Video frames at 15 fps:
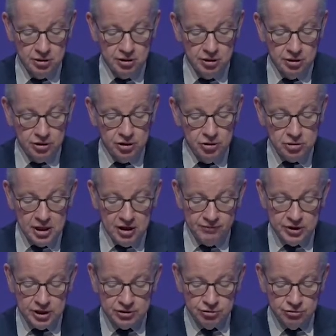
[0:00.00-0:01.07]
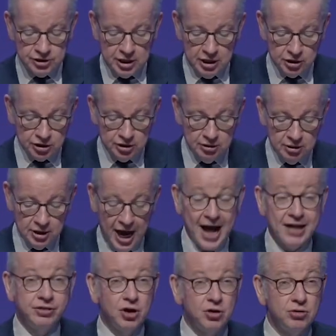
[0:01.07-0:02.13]
The Local Government Association,
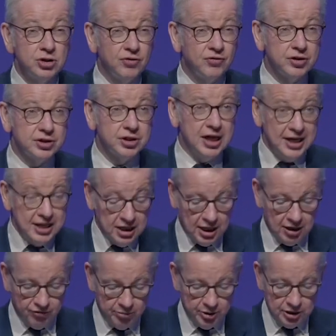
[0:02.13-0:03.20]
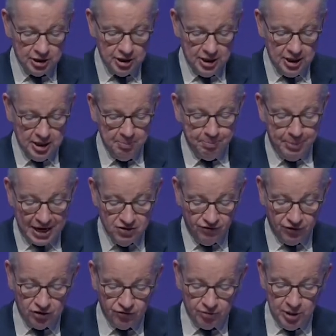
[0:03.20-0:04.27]
and those of us in government, benefit
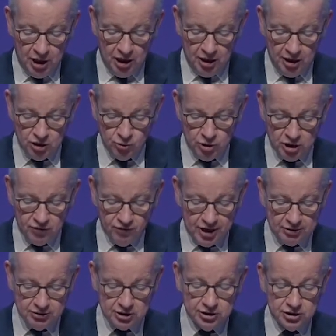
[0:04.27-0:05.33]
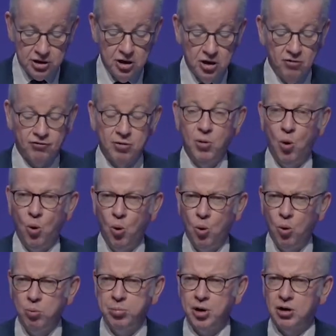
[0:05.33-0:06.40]
from the hard work of councillors from all
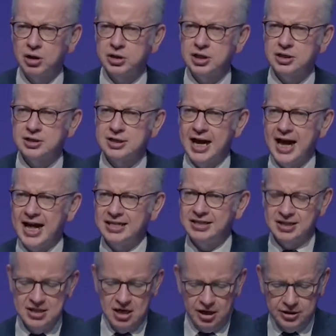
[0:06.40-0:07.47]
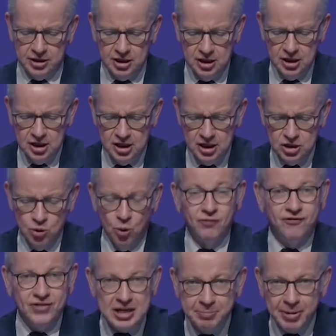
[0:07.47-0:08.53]
parties and none. Your
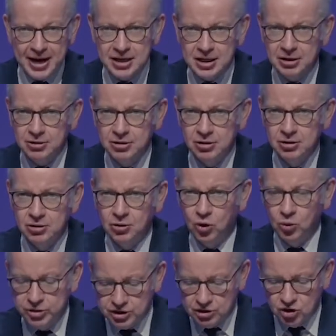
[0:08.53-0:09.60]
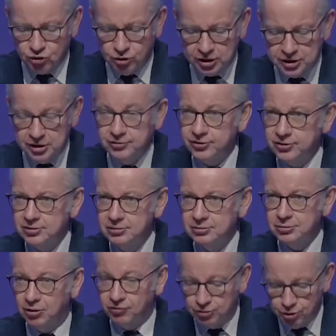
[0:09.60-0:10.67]
feedback, always constructive,
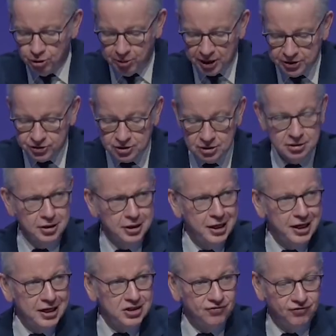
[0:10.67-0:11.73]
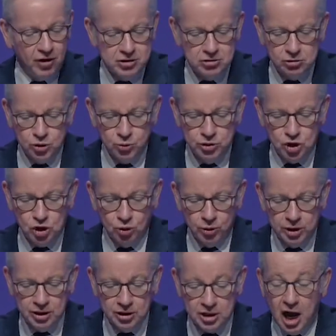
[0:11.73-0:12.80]
often robust, is vital to ensuring
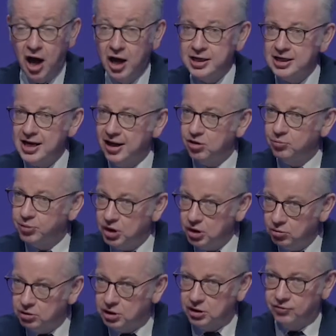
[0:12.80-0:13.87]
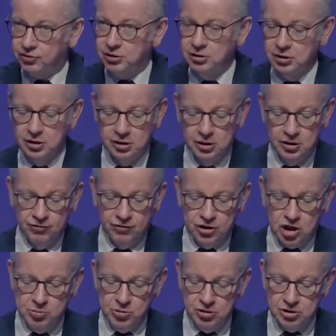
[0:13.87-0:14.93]
that I can help you deliver for the
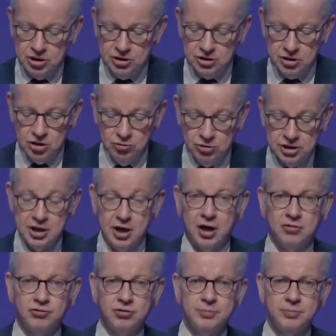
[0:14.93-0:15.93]
communities that you serve.